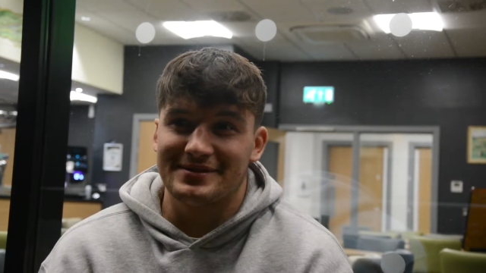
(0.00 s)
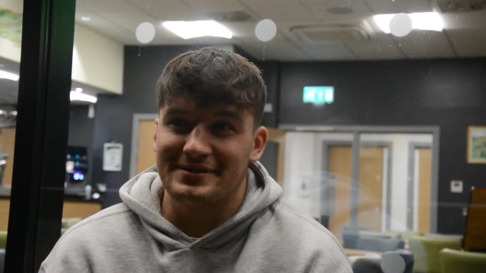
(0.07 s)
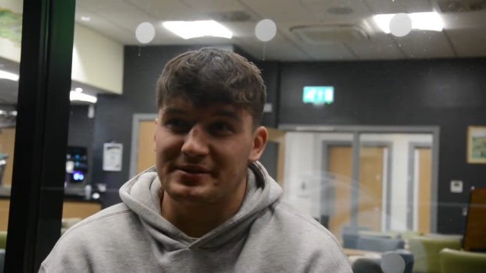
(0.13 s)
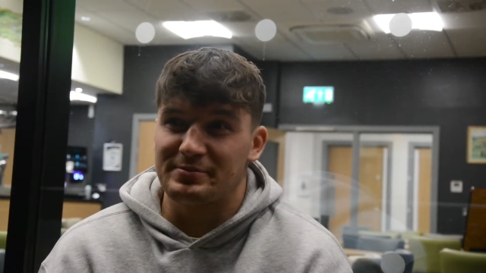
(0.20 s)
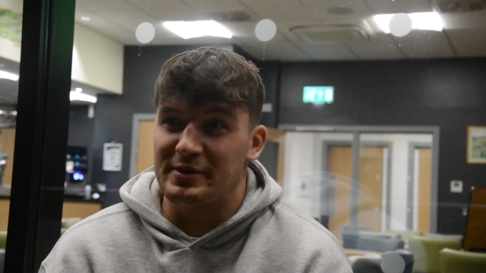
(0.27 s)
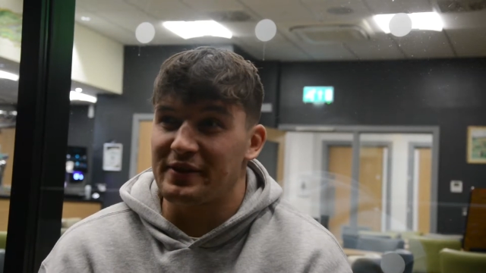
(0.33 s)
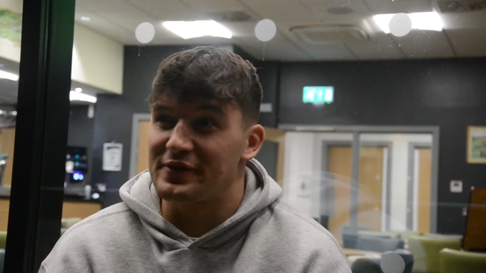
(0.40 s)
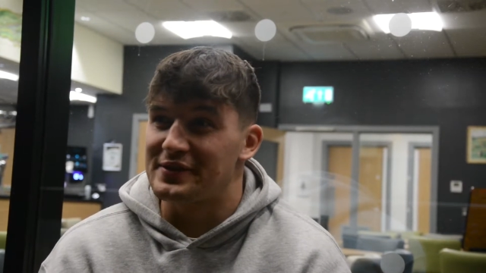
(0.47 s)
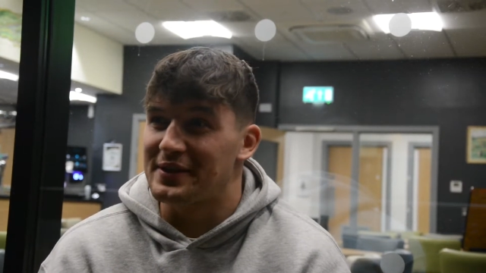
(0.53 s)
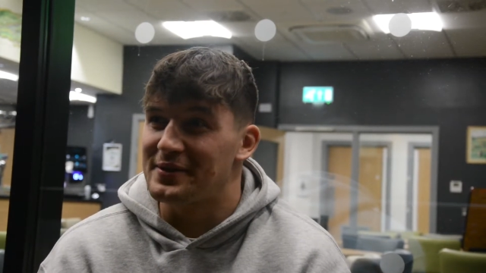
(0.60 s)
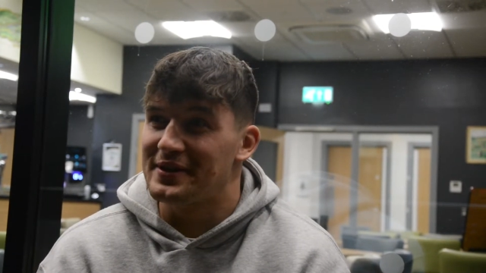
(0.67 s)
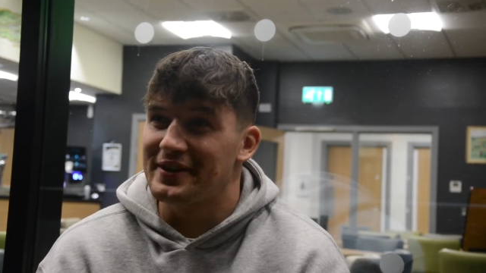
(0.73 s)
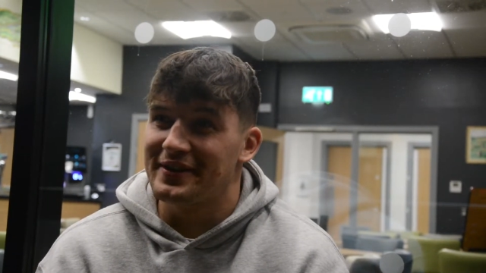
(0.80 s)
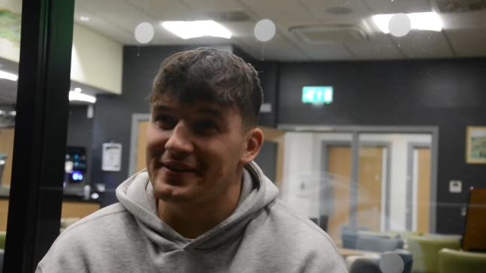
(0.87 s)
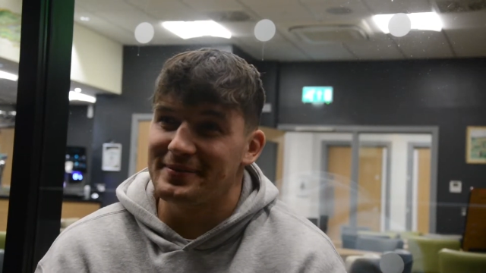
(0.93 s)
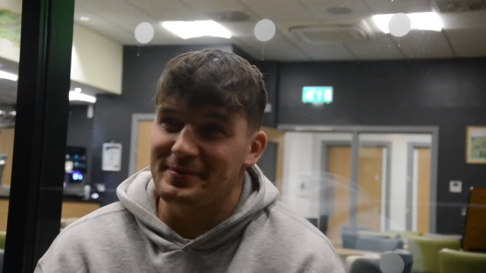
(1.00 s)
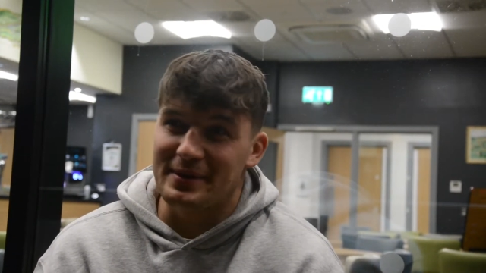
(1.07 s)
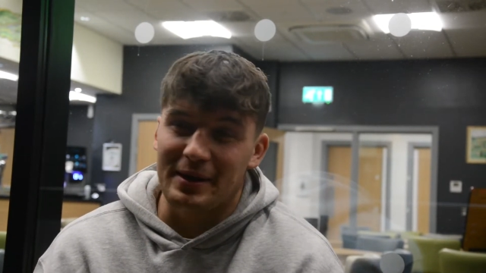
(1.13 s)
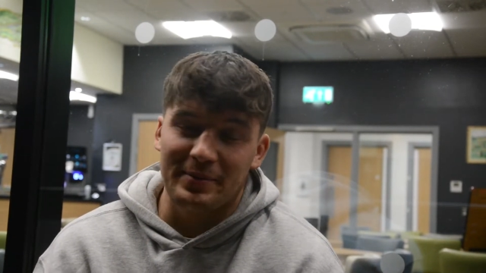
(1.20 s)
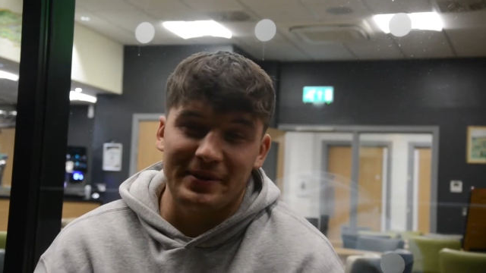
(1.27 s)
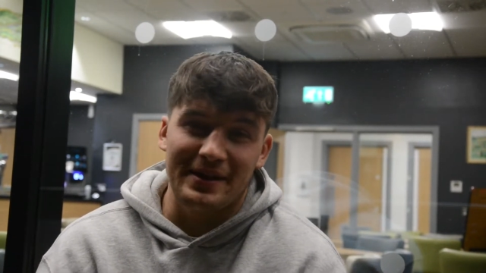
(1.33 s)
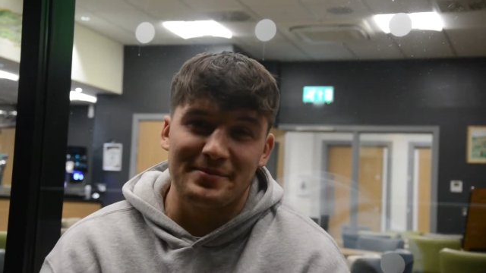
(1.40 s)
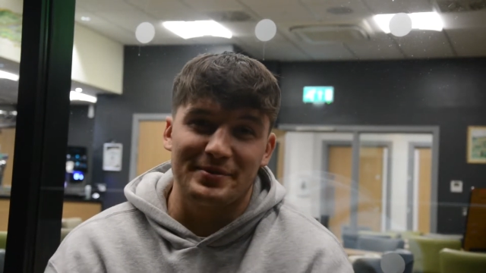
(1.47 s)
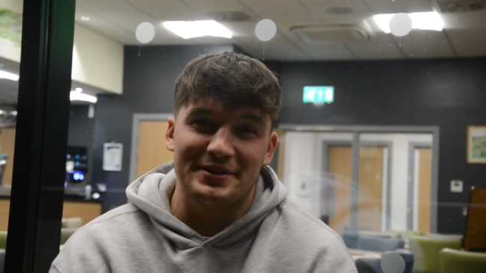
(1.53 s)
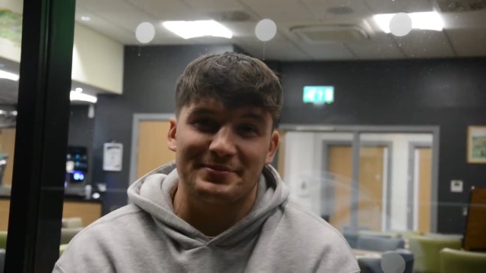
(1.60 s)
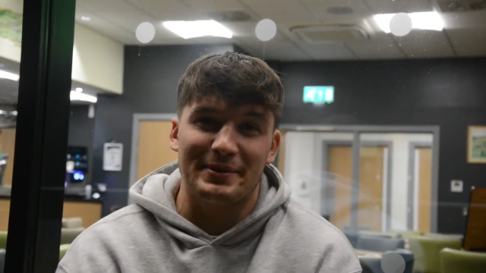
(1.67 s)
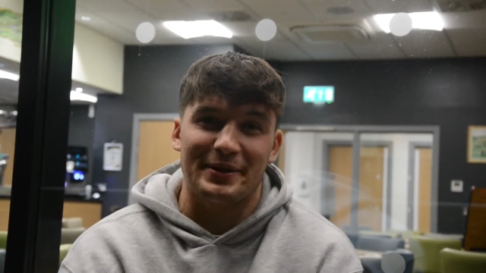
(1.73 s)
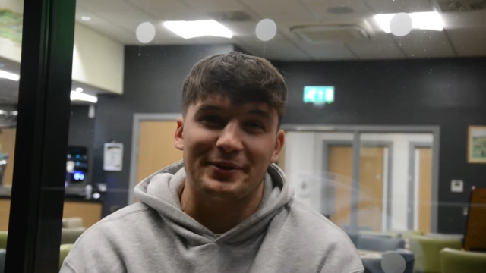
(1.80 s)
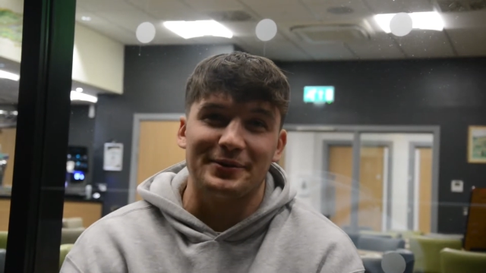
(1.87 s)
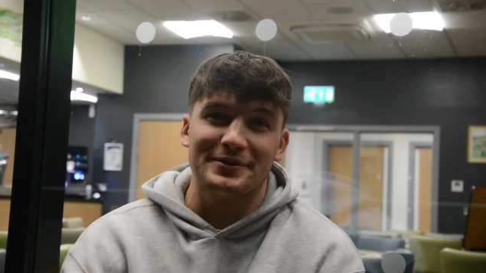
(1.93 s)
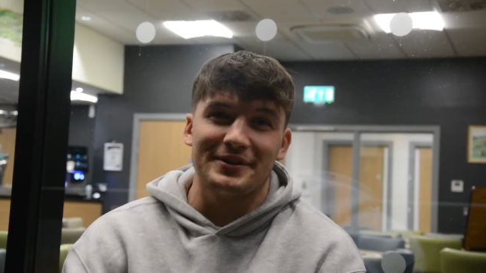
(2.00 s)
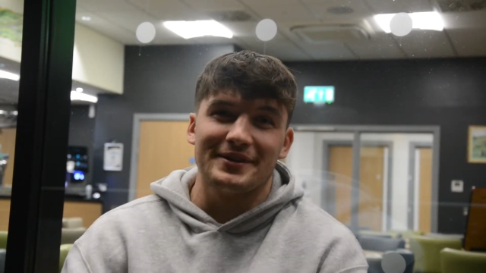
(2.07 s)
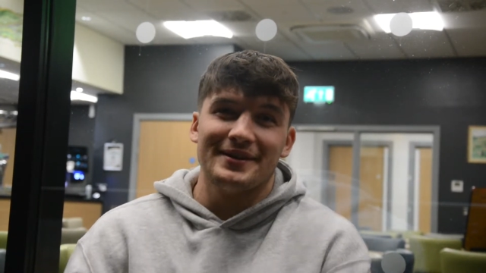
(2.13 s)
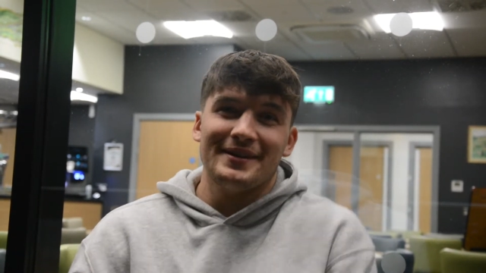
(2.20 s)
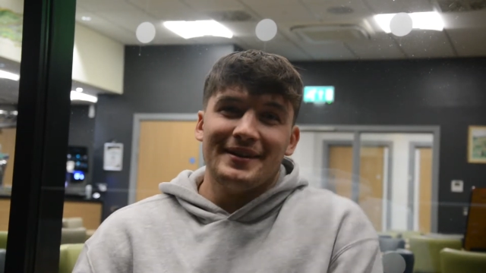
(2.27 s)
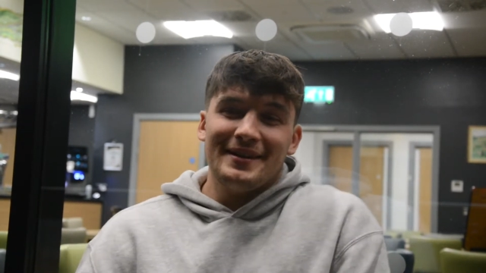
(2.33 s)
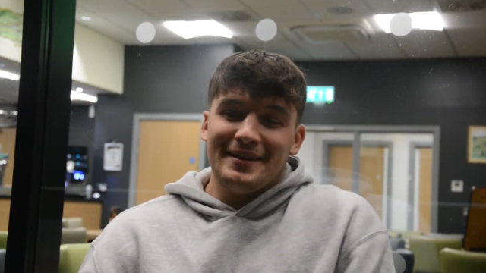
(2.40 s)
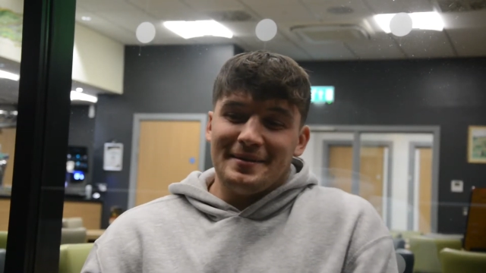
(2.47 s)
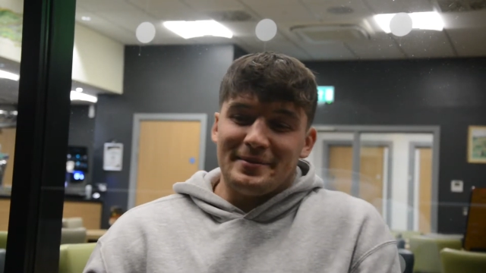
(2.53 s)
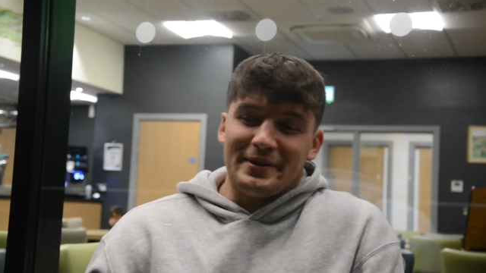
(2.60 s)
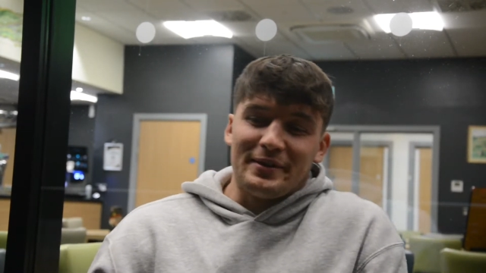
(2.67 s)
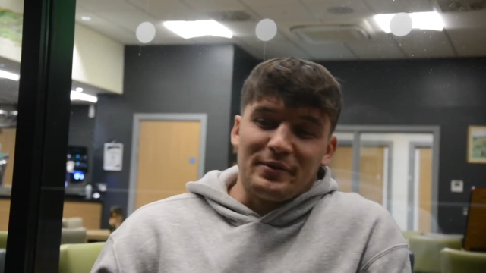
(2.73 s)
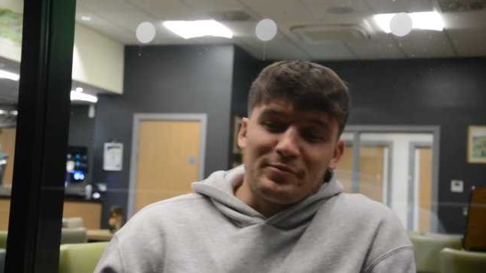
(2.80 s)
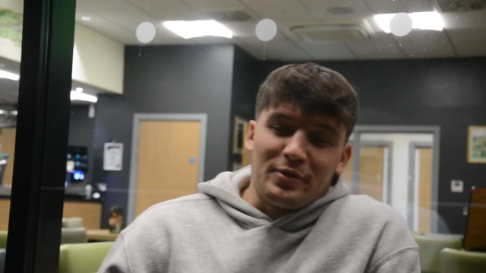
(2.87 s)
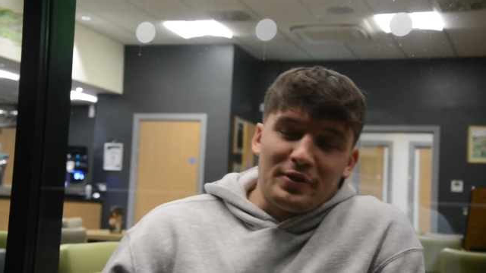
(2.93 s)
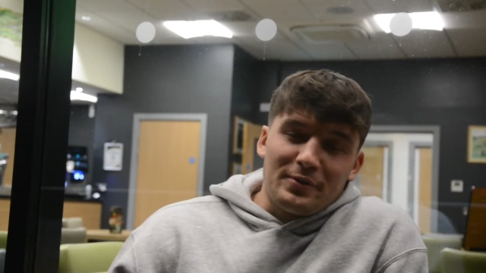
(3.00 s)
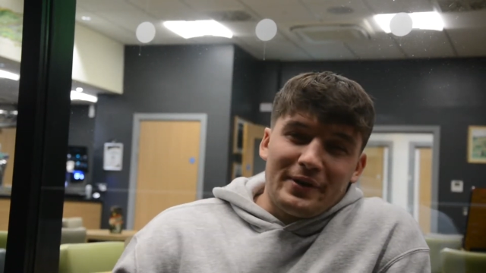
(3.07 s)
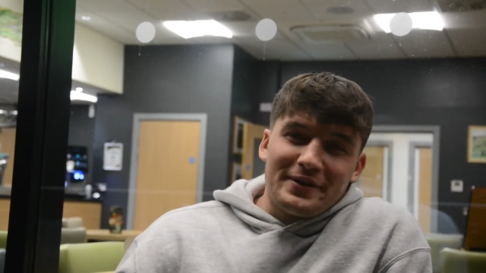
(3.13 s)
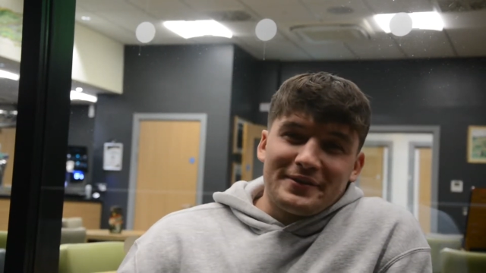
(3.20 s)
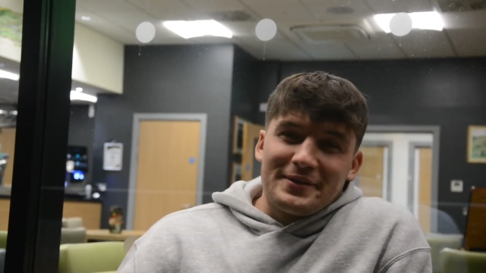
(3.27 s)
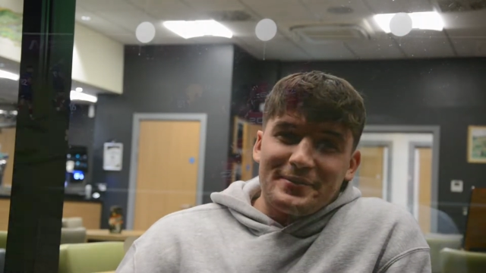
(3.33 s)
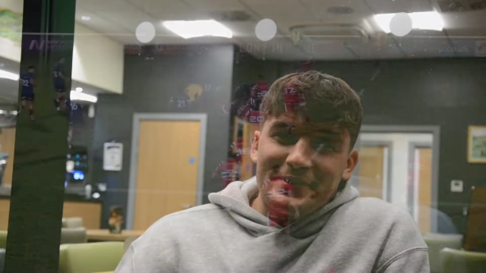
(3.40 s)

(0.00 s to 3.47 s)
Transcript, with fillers: It's different down here, being up in Edinburgh, it's a bit colder. I think we brought the weather down